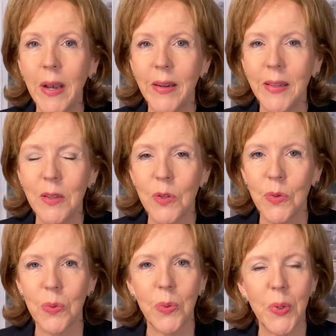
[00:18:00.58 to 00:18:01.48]
in this
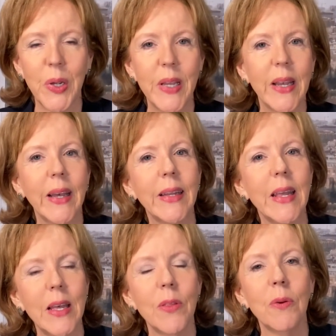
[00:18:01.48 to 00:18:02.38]
story. And
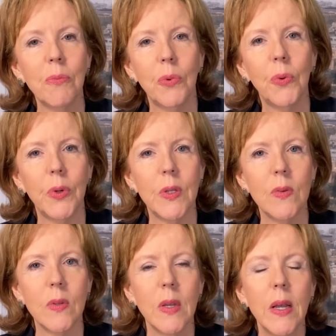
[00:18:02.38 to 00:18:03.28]
in the
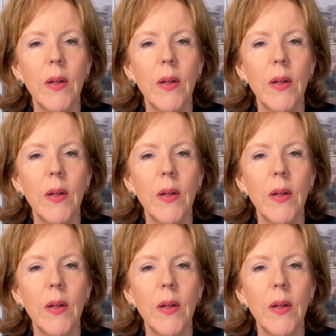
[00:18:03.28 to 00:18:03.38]
ruins,